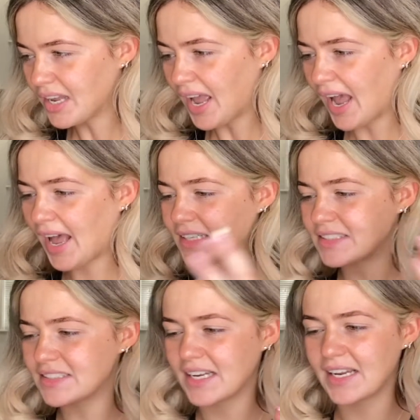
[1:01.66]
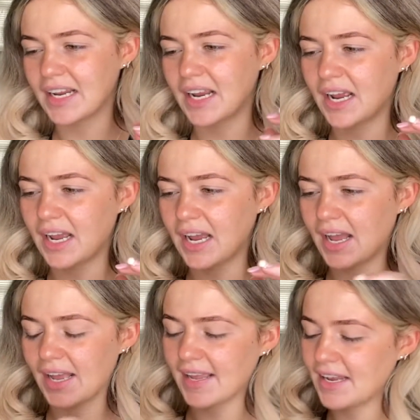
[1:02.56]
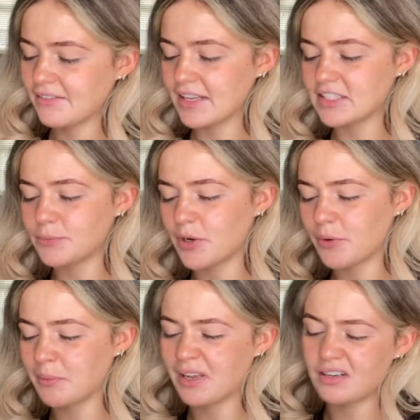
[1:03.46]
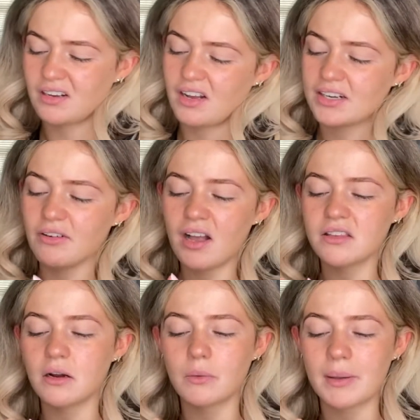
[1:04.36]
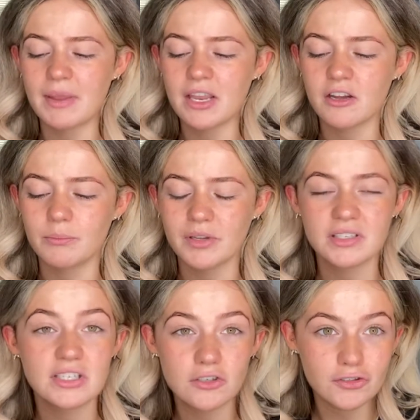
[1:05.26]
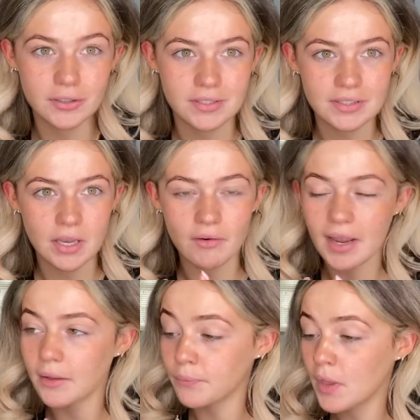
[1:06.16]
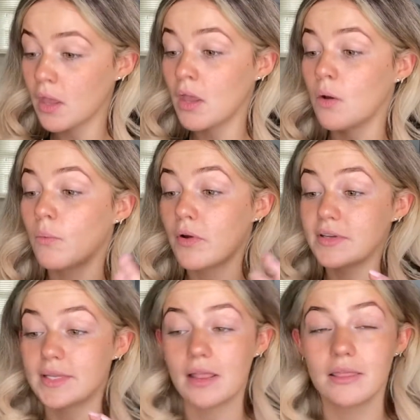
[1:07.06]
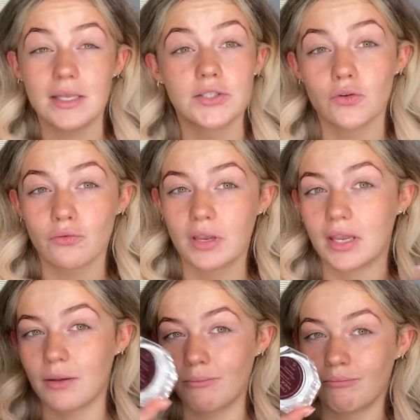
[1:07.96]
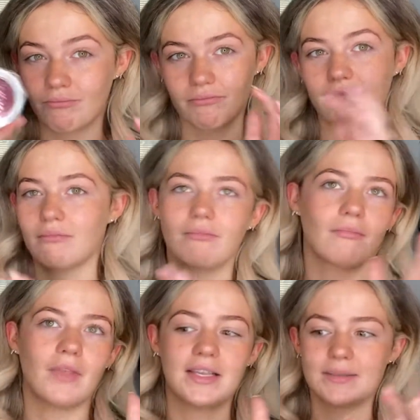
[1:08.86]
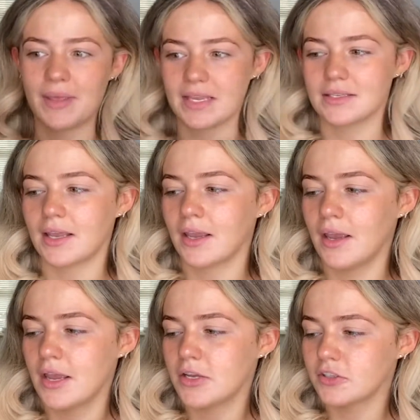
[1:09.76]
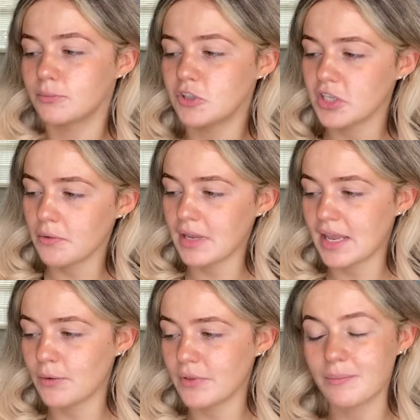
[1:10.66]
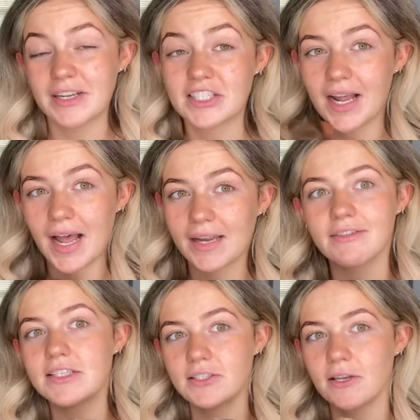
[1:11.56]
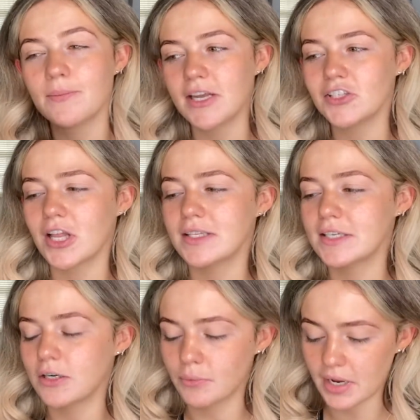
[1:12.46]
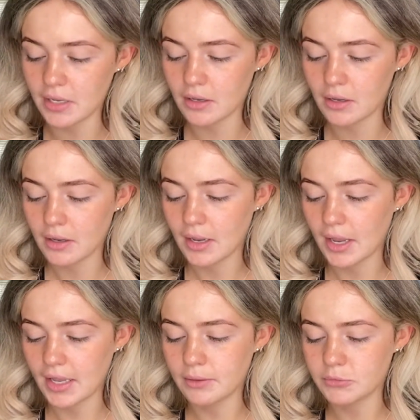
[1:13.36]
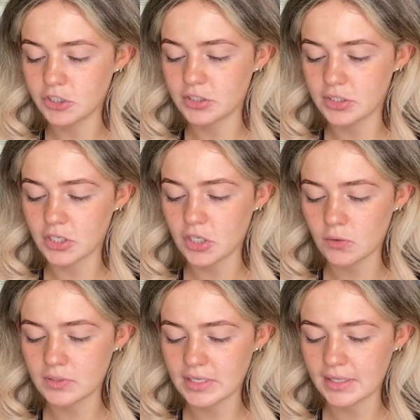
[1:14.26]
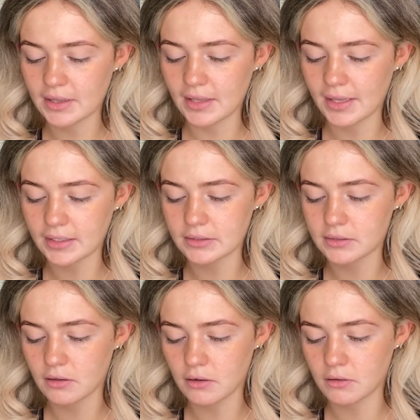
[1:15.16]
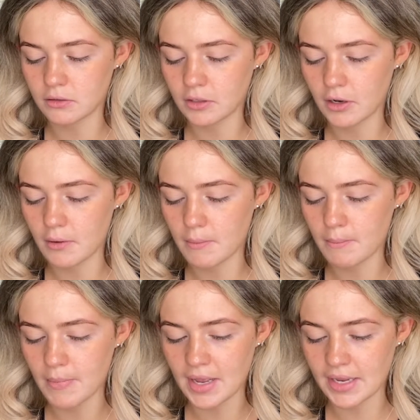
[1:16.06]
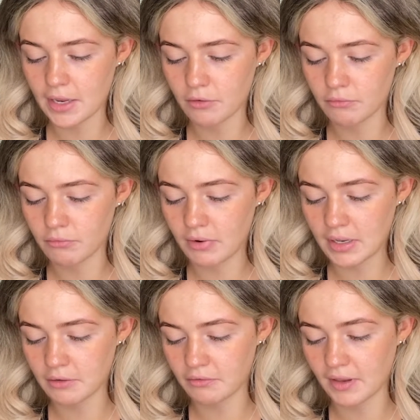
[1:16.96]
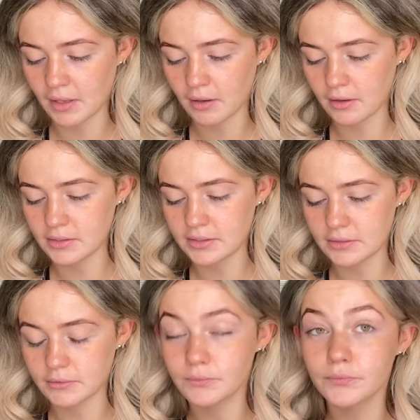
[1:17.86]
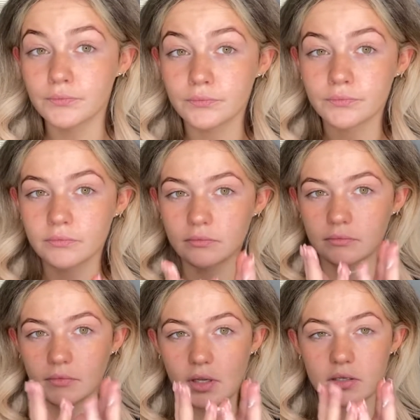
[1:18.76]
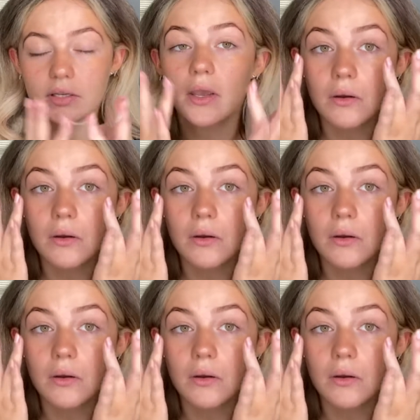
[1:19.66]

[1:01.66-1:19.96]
And I kind of get to the point where I'm like, I'd rather not wear makeup because it just doesn't sit right. Whereas this cream is amazing. So I'm just going in with the Magic Eye Rescue by Charlotte Tilbury. And I'm just using that on my ring fingers, like so.